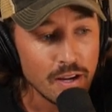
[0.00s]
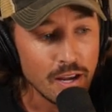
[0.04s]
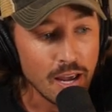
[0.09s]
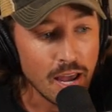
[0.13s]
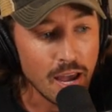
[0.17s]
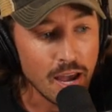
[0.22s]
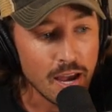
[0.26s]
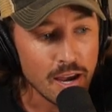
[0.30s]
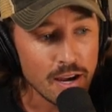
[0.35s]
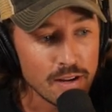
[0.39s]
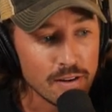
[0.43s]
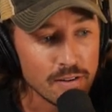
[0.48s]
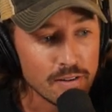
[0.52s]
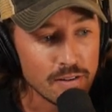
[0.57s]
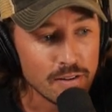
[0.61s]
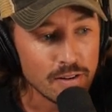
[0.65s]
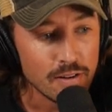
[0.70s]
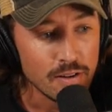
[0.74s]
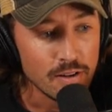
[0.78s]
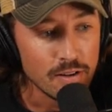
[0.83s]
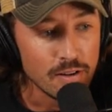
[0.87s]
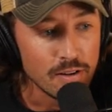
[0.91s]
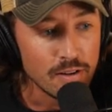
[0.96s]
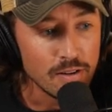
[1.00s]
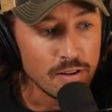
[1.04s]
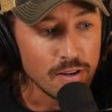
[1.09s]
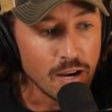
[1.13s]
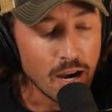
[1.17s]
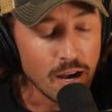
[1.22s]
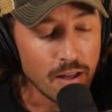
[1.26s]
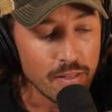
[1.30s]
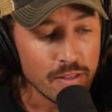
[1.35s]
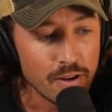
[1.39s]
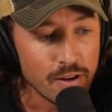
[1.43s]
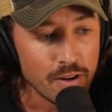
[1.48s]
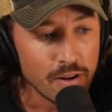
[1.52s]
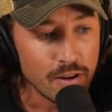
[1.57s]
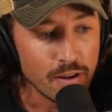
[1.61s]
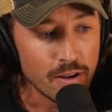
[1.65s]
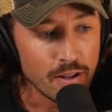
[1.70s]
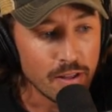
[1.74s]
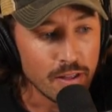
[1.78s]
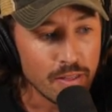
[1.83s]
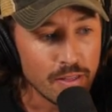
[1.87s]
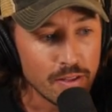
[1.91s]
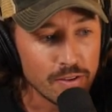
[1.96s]
And are the
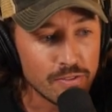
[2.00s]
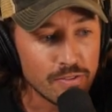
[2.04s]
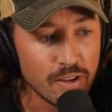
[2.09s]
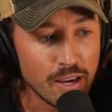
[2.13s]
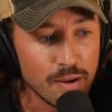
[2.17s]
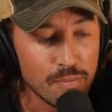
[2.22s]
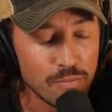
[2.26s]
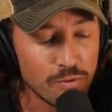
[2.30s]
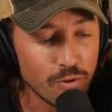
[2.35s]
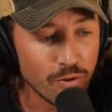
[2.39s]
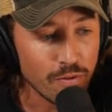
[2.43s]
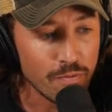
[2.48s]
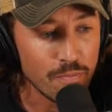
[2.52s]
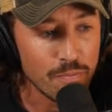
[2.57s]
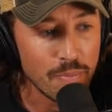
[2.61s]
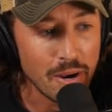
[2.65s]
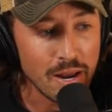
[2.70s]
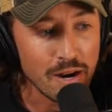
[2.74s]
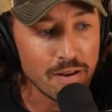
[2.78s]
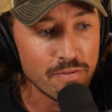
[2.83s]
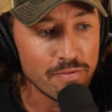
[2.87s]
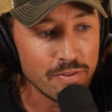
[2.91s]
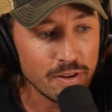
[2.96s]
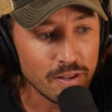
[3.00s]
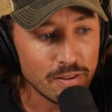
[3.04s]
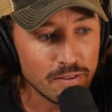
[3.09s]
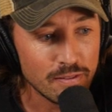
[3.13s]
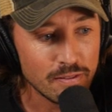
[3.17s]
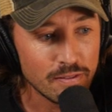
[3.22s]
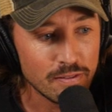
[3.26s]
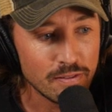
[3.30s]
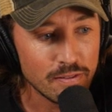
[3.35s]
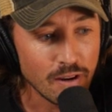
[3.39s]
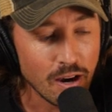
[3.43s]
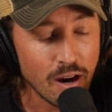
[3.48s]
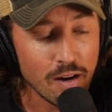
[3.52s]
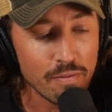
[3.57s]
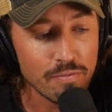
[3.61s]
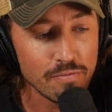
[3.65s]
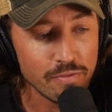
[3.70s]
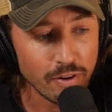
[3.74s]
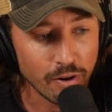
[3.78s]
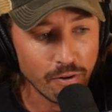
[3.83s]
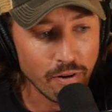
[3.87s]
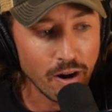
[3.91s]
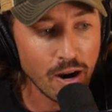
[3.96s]
the same sort of benefits up
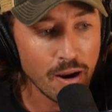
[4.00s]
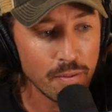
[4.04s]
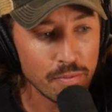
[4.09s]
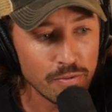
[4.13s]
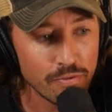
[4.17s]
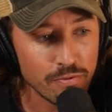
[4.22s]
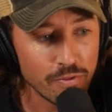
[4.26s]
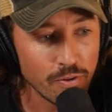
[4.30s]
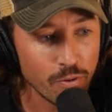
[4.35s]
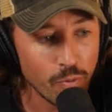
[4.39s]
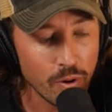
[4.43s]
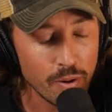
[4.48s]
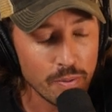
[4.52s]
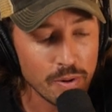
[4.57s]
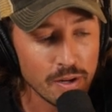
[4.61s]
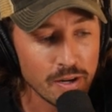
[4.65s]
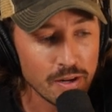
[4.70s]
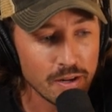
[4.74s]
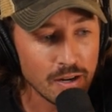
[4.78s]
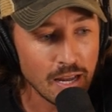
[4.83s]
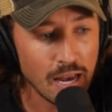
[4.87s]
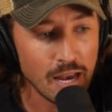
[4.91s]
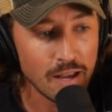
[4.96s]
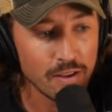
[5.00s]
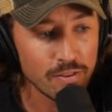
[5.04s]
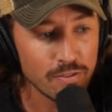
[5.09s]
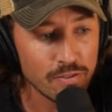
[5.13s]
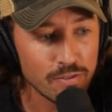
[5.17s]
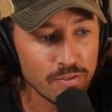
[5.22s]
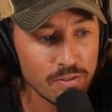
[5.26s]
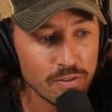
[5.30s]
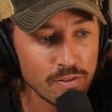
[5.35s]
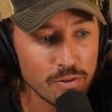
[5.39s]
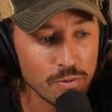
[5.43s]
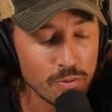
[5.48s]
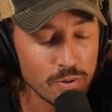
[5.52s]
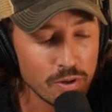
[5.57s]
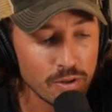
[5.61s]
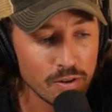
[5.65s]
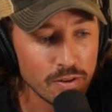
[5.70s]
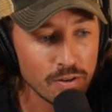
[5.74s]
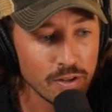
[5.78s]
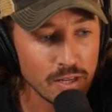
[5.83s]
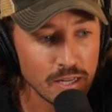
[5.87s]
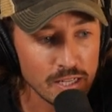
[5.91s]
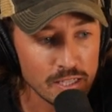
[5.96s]
for grabs for women as you
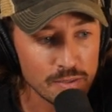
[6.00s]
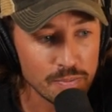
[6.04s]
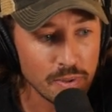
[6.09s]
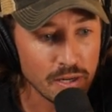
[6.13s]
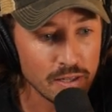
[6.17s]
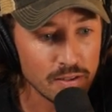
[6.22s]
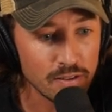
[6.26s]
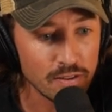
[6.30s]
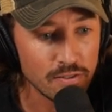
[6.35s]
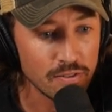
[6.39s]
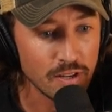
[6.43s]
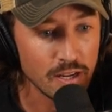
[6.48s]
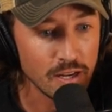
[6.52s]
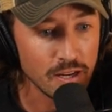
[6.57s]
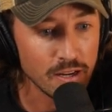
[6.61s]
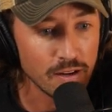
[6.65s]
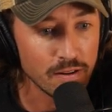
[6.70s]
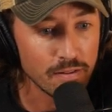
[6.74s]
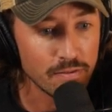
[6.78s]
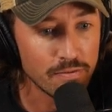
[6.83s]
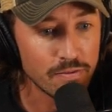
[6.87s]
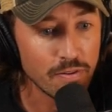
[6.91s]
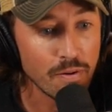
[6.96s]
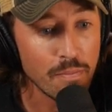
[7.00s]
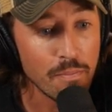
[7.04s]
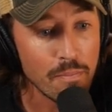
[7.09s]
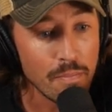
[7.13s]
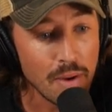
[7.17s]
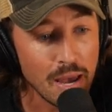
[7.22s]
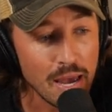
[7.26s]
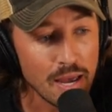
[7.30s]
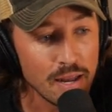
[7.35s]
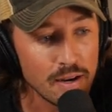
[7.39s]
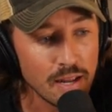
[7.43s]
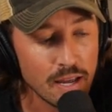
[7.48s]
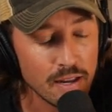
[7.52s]
would expect to see for men?